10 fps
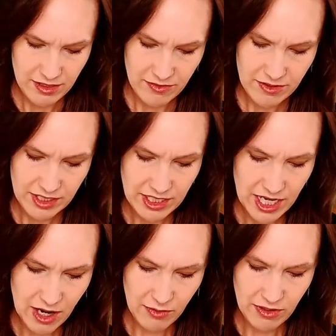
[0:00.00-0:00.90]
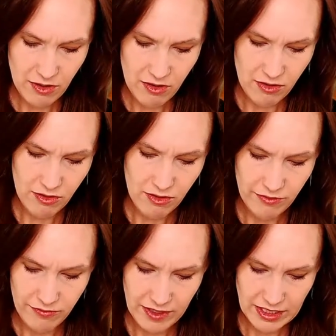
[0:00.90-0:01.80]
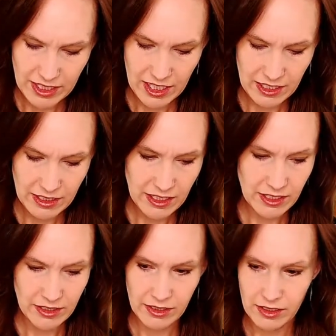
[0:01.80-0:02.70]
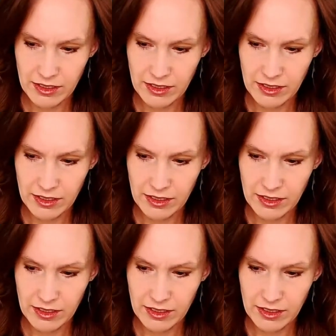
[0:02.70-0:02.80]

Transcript: I want to see how it all fits in here.